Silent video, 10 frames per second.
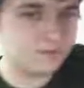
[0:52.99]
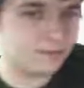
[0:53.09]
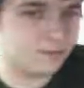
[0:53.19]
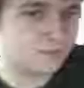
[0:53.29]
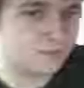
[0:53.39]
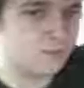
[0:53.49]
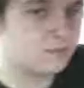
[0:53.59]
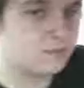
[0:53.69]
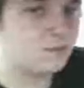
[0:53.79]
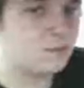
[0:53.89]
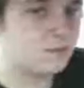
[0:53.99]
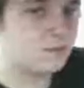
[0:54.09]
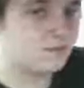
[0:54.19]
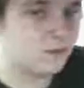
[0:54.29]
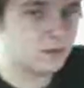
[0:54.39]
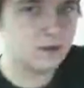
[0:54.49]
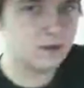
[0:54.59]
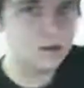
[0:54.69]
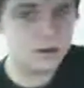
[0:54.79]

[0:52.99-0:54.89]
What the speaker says: [no speech]